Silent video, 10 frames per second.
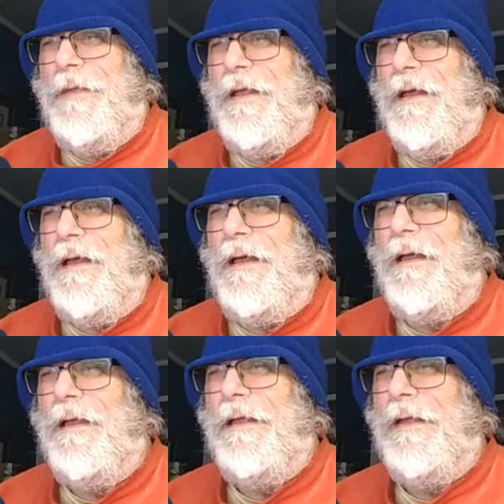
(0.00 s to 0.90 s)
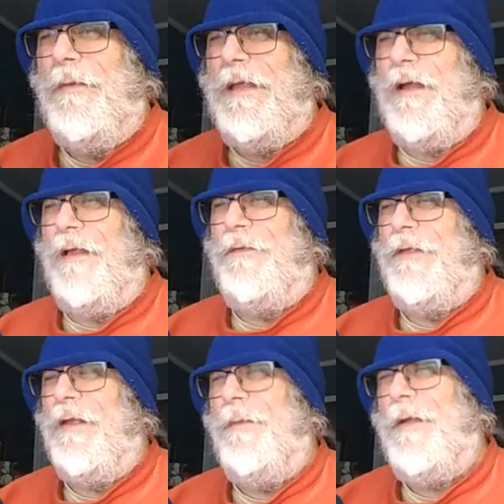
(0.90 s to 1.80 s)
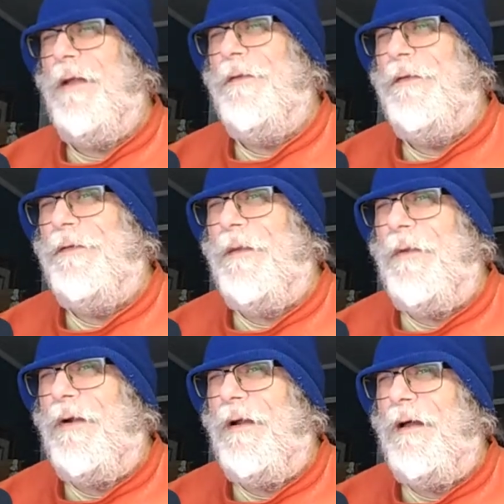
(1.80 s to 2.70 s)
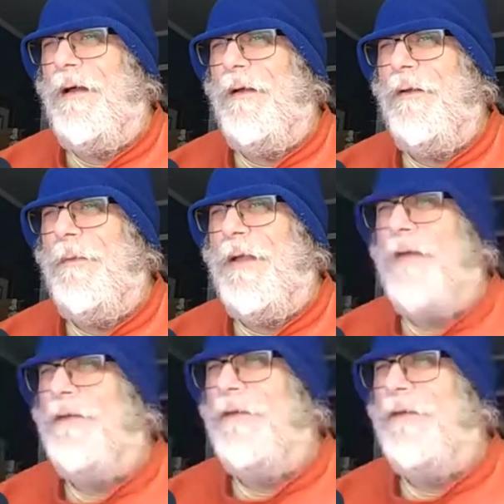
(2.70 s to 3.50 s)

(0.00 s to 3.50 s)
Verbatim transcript: uh he'll be on he'll be on this summer uh he'll be on this